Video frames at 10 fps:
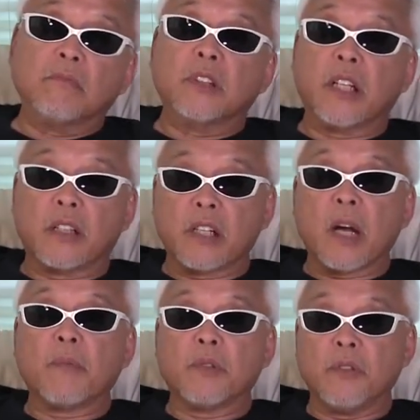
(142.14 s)
get a
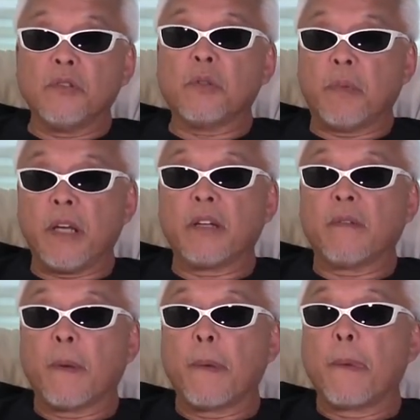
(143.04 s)
job with New Japan.
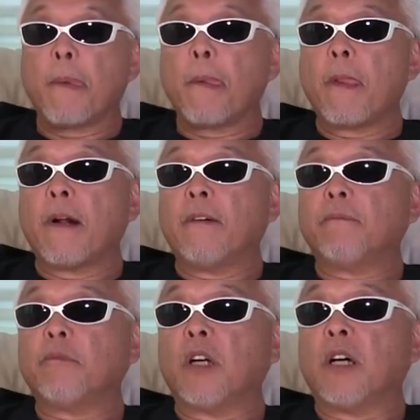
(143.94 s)

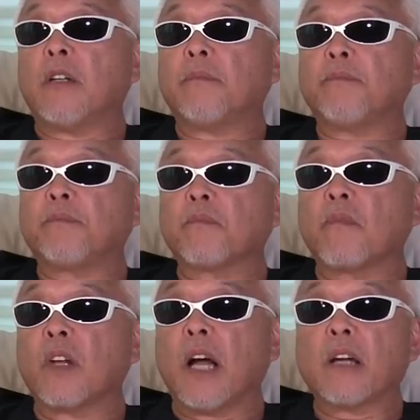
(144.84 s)
Um,
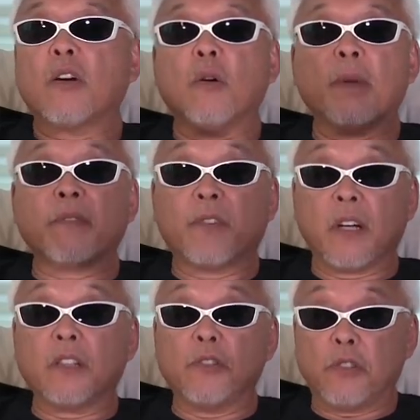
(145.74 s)
I called my
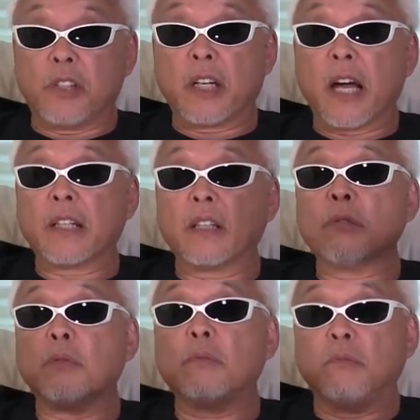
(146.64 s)
friend Yuji Nagata,
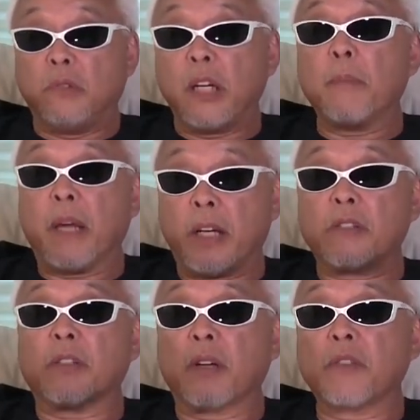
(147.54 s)
who I
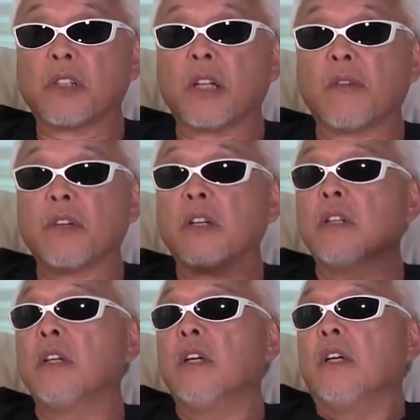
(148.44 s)
manage at WCW,
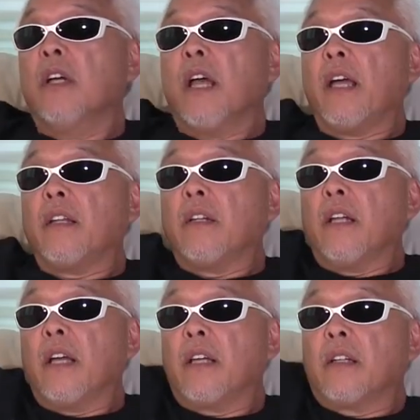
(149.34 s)
and
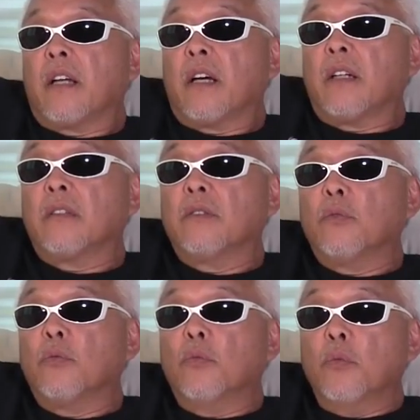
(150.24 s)
and uh,
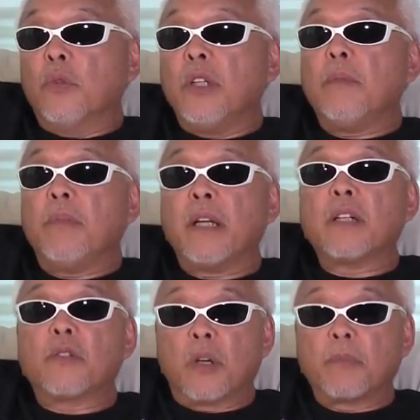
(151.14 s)
we made
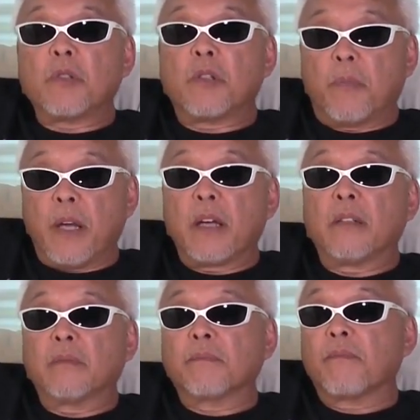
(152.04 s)
a trip to
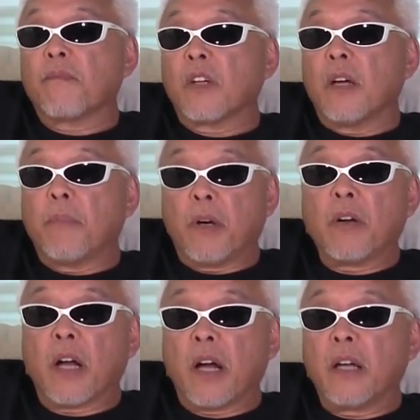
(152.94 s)
Japan, Perry
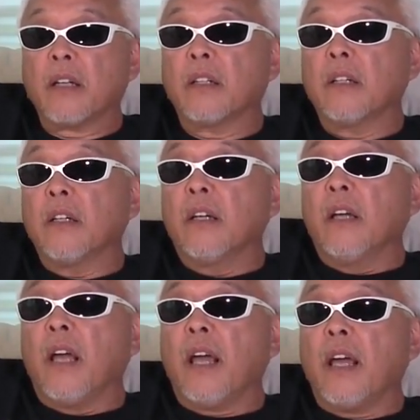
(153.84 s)
and I,
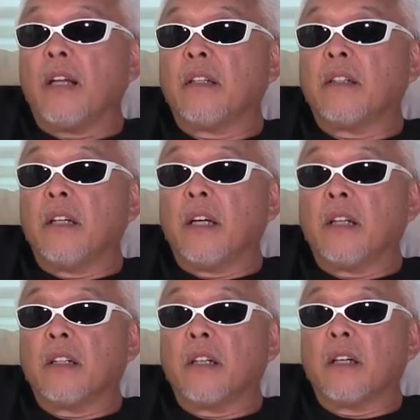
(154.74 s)
and
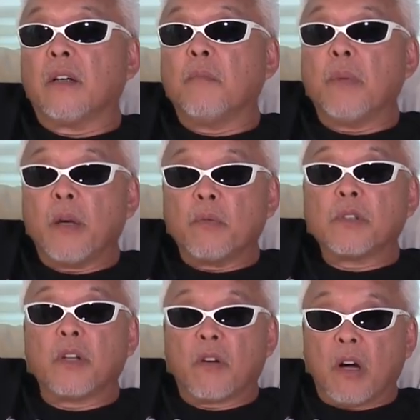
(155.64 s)
and uh, met
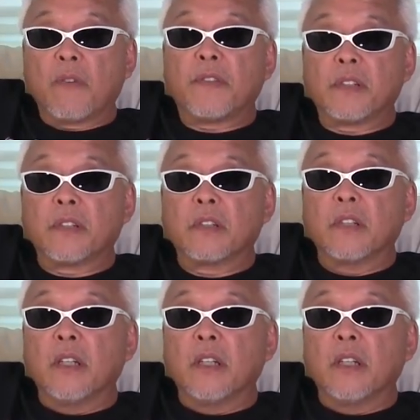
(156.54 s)
was their office,